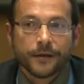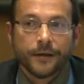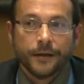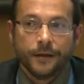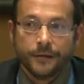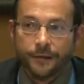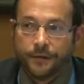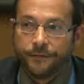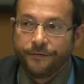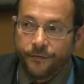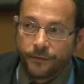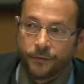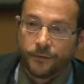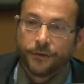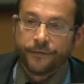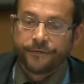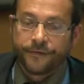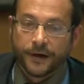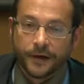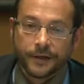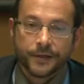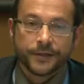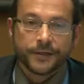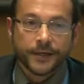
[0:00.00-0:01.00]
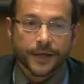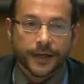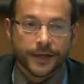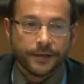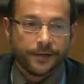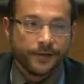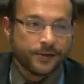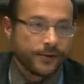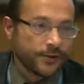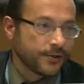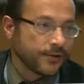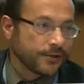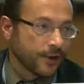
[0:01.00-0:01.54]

in the view of UNCTAD, is a